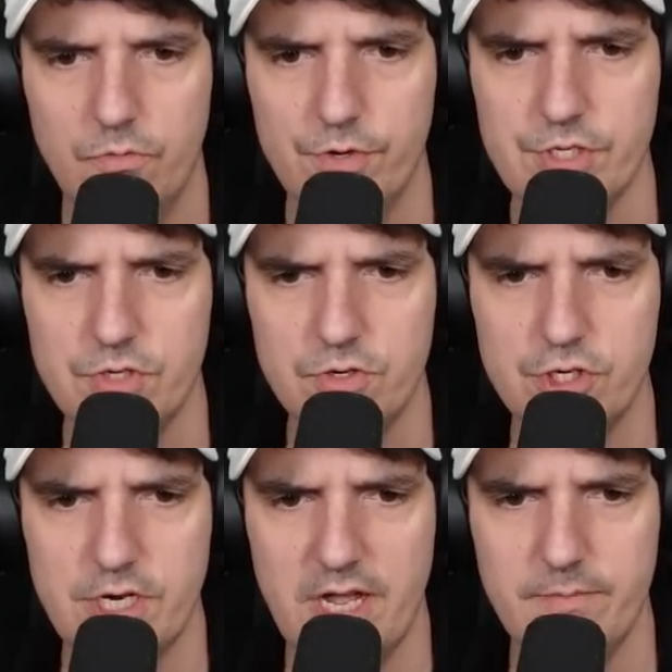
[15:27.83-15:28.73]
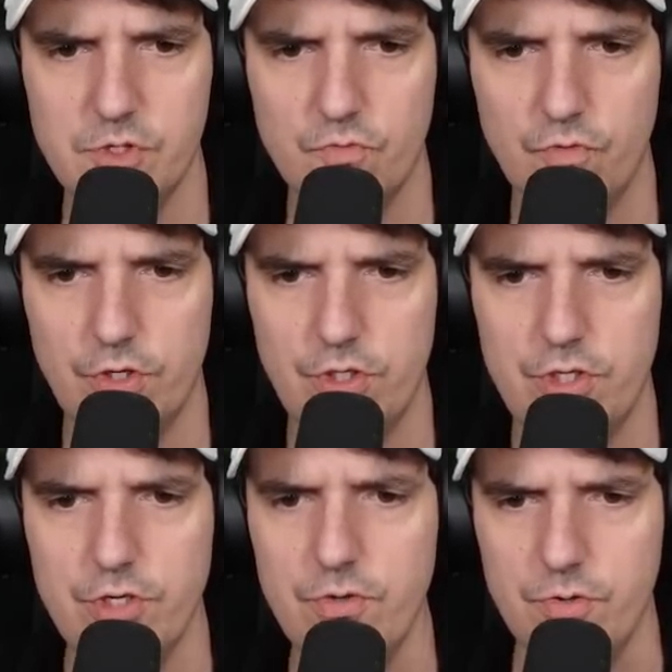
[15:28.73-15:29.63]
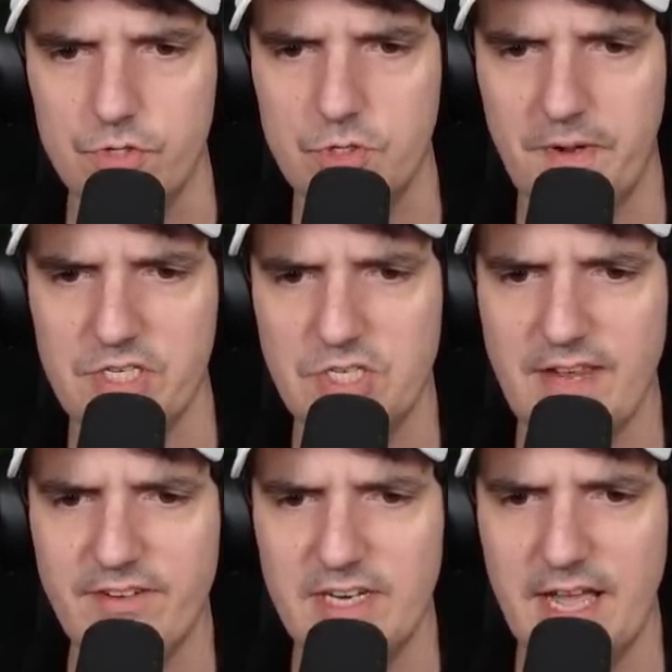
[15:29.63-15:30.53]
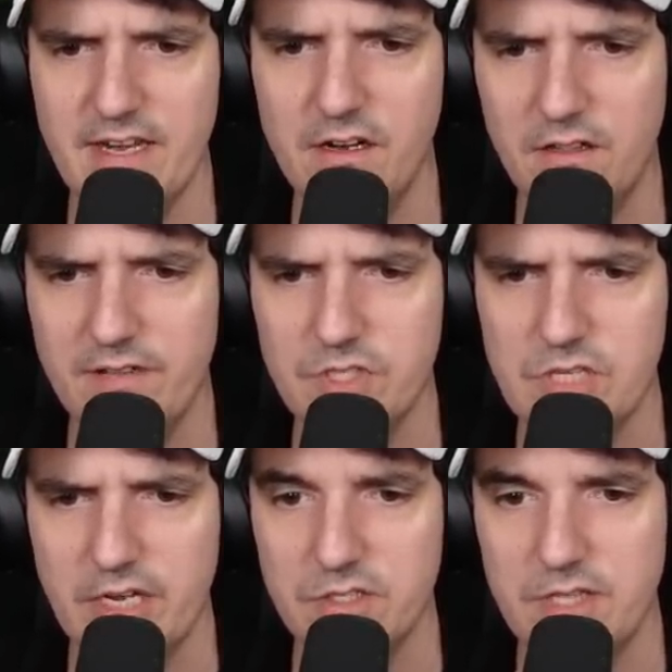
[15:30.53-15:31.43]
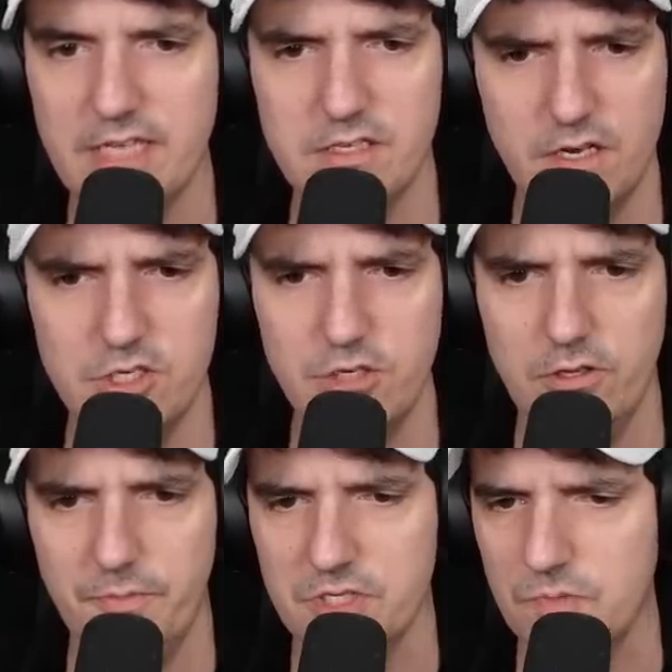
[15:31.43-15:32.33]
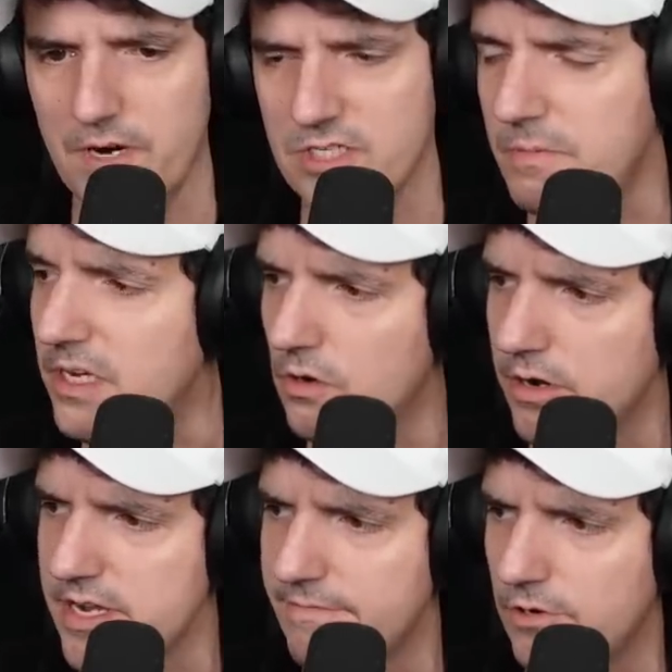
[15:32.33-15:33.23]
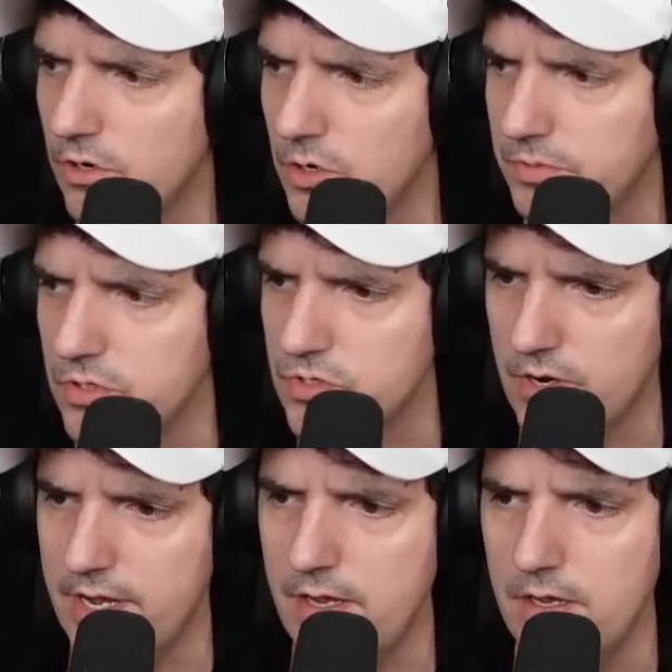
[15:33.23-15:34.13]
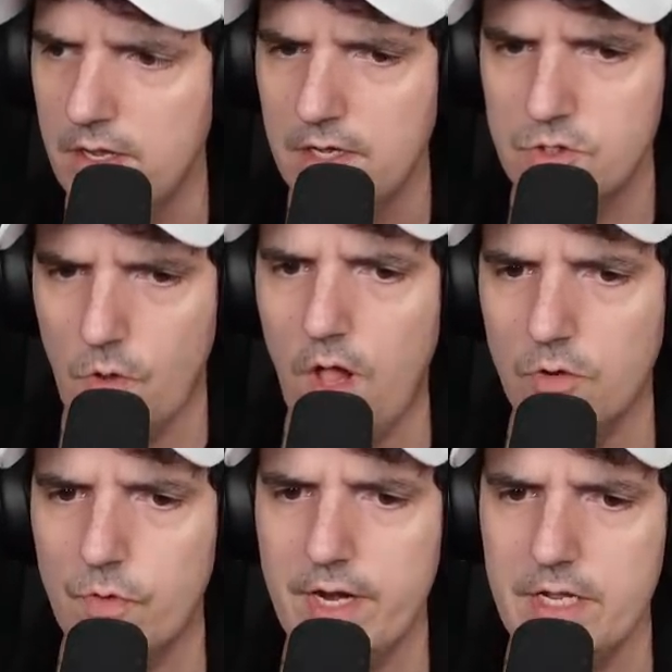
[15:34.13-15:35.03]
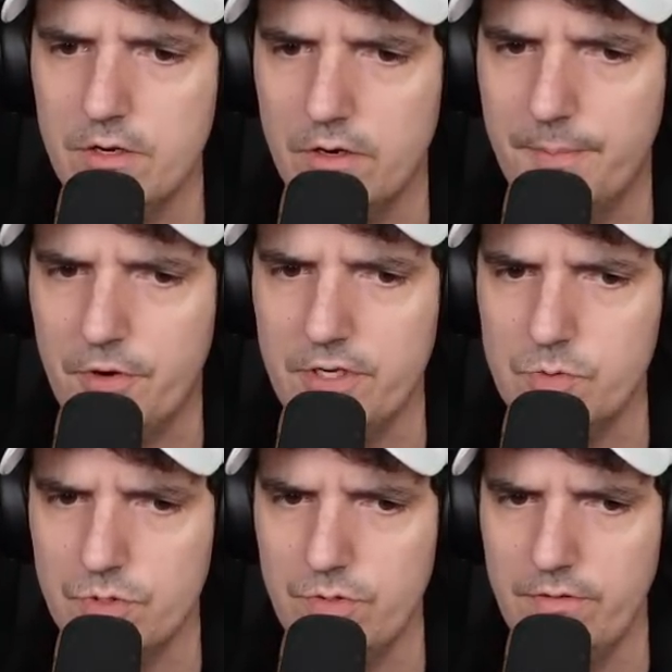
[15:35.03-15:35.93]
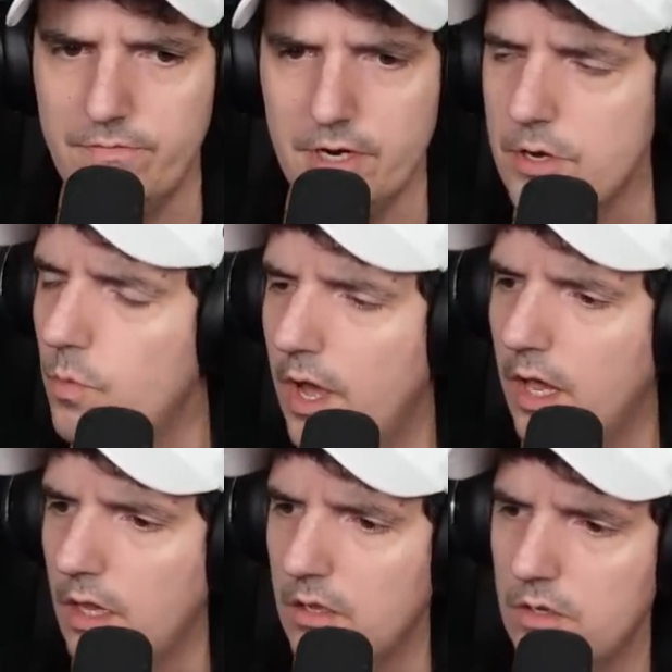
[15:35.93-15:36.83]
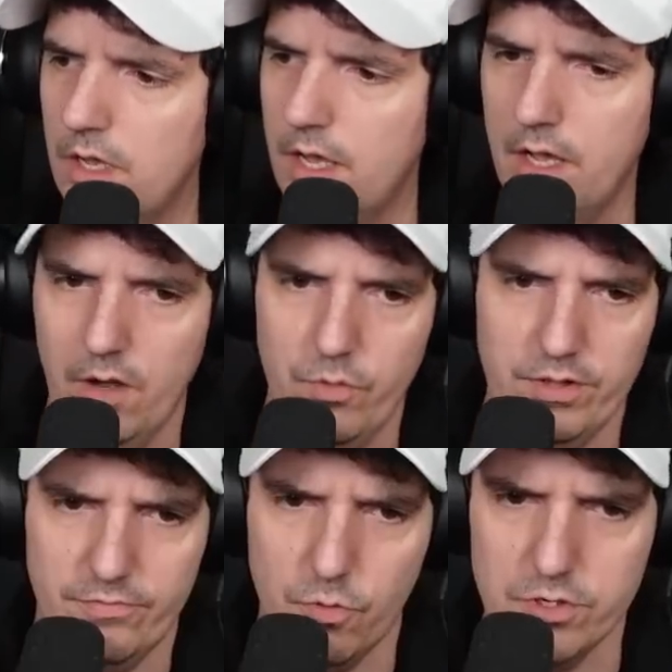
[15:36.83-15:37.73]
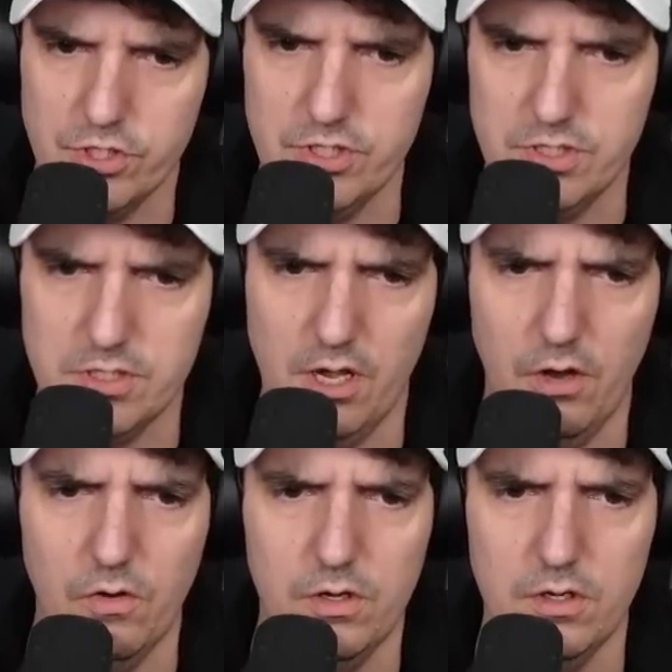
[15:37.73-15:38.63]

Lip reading: Research times reduced by 7, 9, and 11 seconds. That's actually a little bit surprising. I mean, you already have Chrono Boost, right? So already your upgrades were doing very well with forges. So,